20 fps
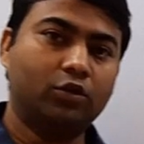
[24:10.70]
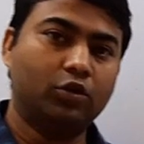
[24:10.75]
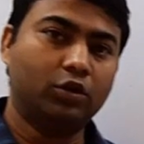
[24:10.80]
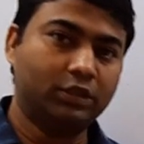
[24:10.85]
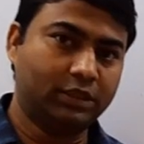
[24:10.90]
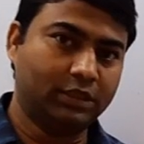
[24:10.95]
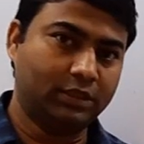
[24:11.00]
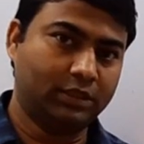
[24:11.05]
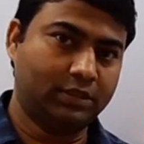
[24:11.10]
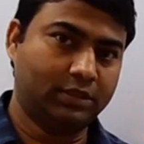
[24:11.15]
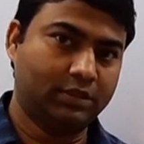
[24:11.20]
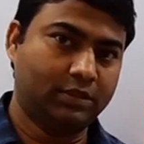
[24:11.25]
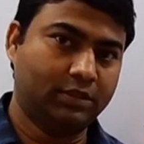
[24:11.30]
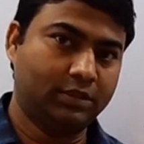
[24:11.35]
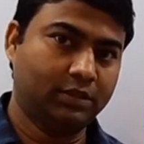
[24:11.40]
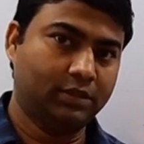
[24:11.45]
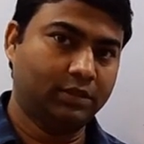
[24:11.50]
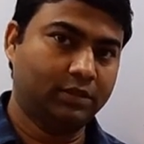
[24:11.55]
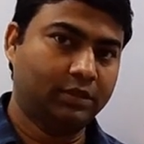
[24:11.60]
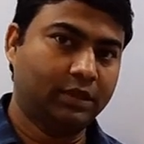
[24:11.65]
Gauss's
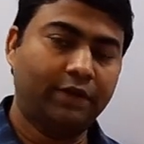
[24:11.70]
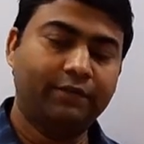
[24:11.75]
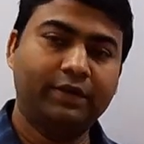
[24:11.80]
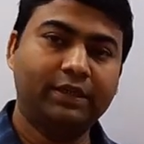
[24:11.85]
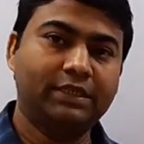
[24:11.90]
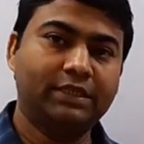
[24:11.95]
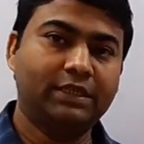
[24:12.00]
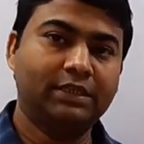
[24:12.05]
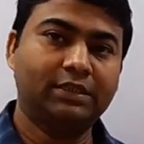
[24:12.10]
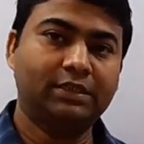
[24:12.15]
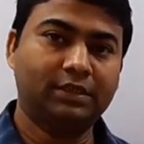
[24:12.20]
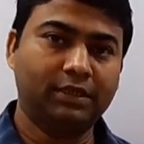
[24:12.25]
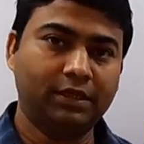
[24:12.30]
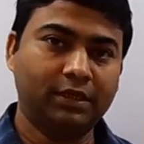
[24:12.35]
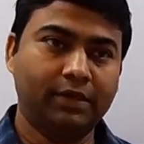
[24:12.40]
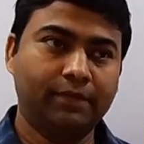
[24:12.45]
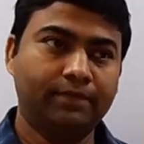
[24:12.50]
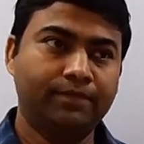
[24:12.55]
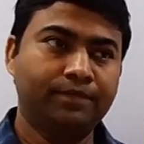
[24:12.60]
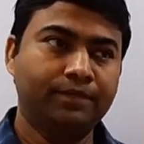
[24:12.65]
divergence
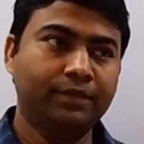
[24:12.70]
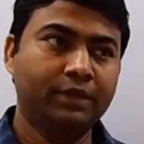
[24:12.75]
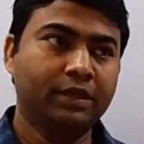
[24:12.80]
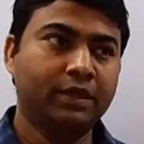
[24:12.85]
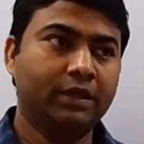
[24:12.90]
theorem